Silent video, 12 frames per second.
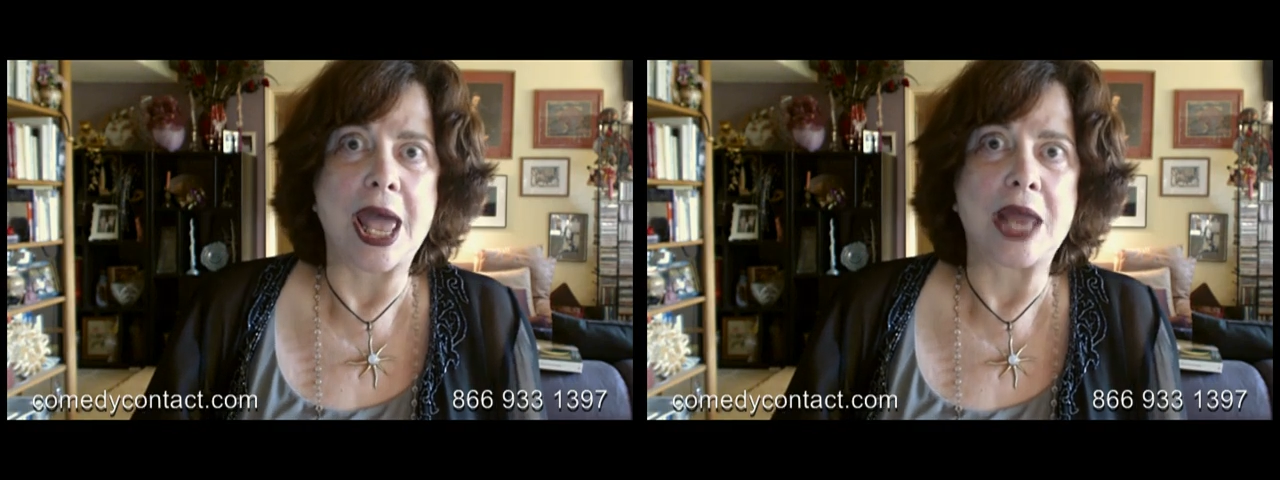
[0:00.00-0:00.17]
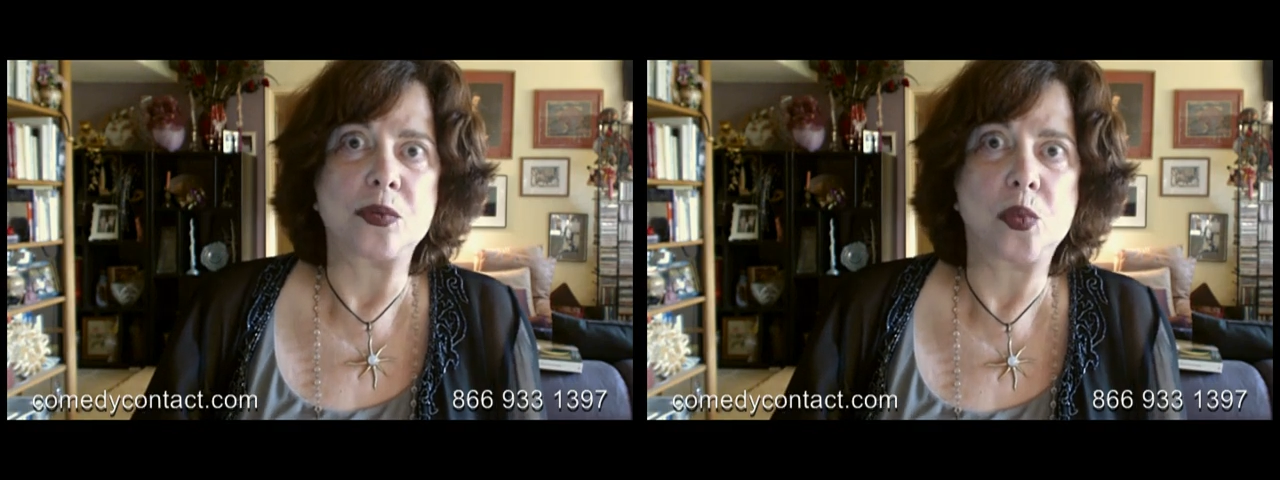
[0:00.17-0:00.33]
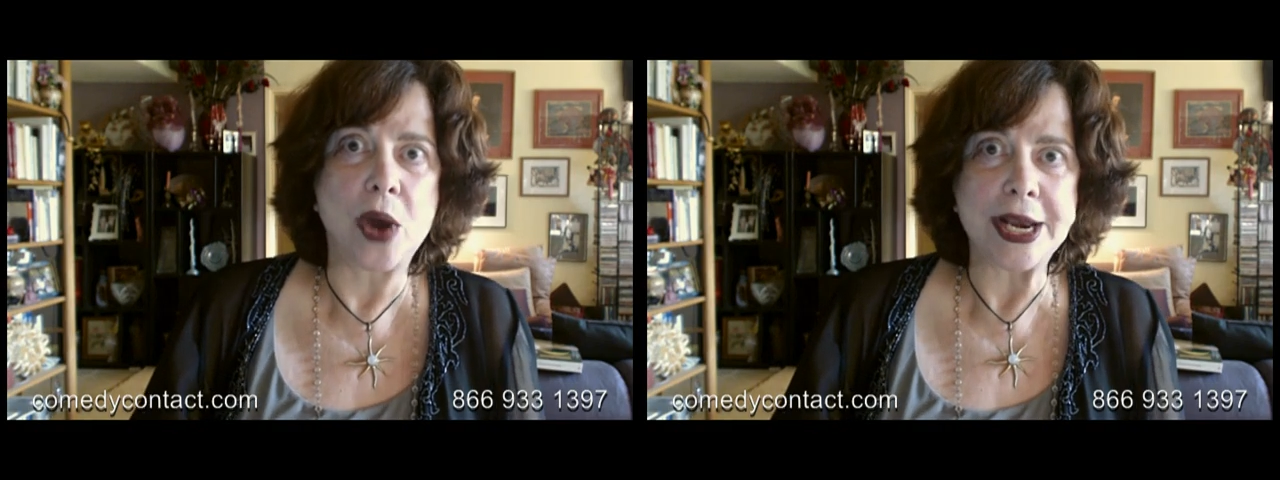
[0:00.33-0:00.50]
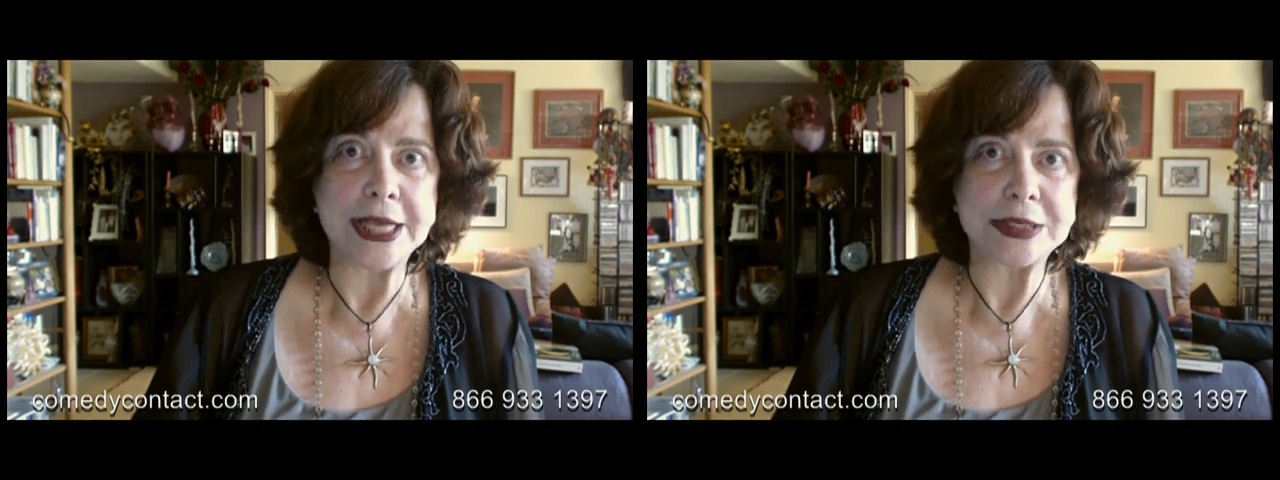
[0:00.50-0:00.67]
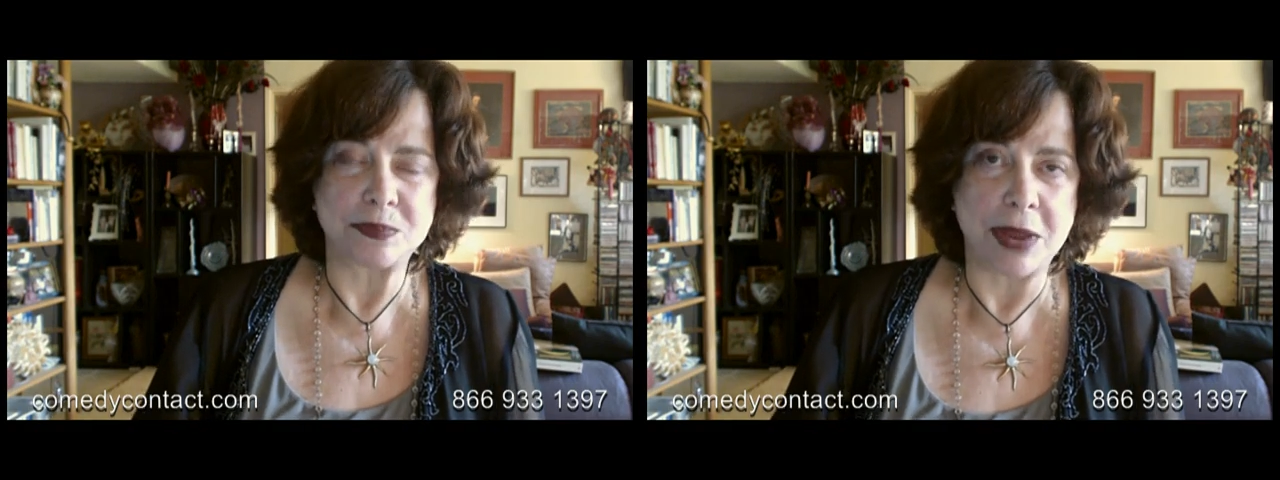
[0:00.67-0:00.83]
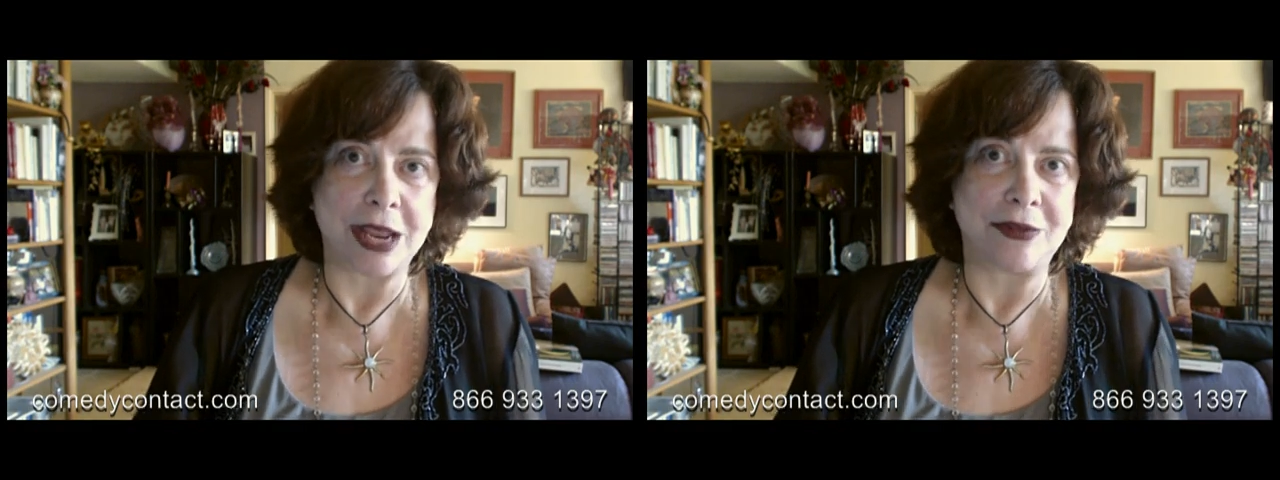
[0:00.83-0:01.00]
and what
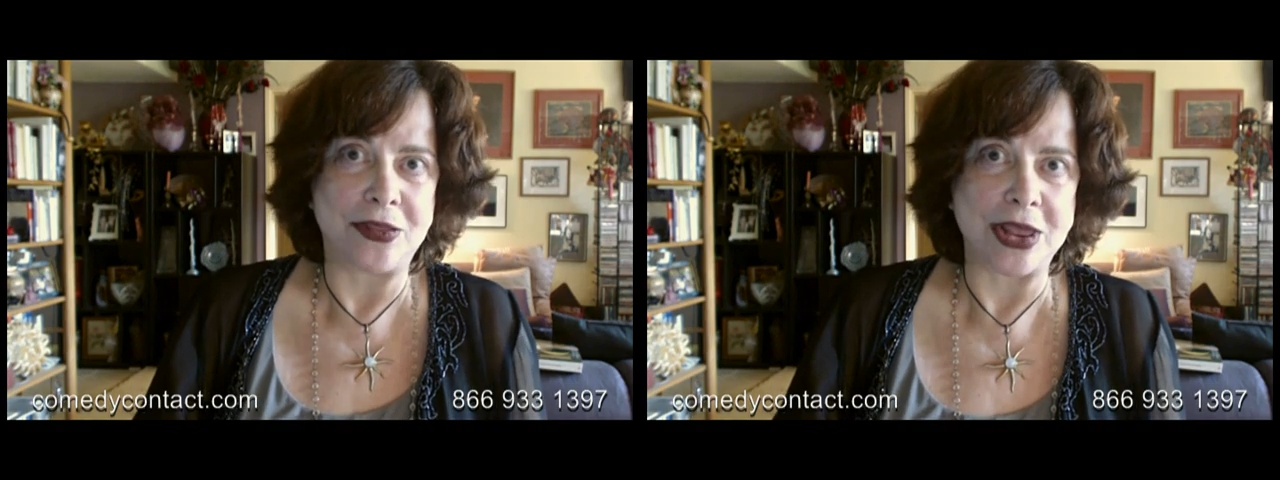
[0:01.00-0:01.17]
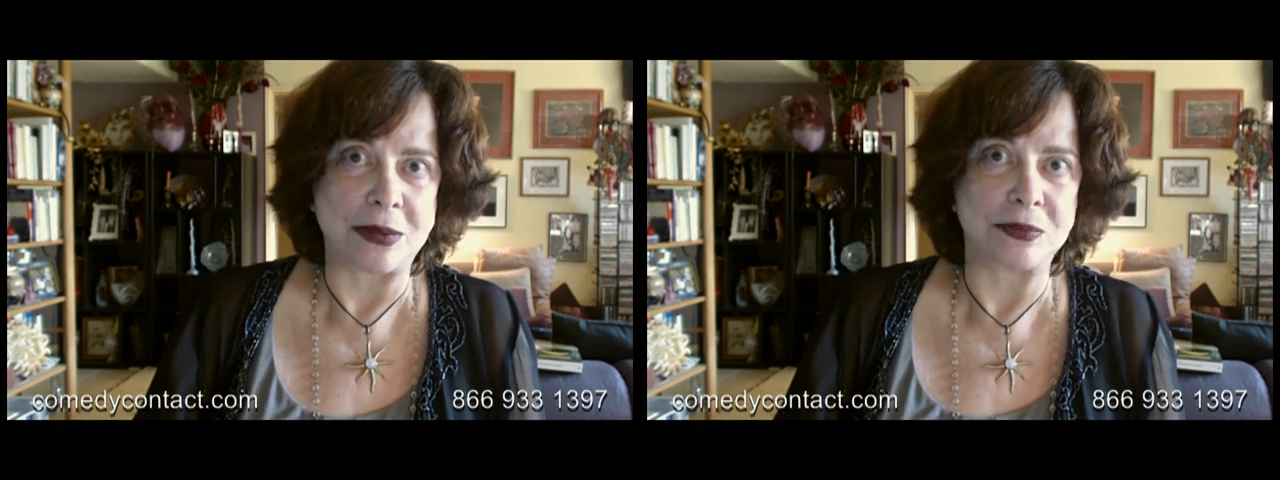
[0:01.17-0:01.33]
has made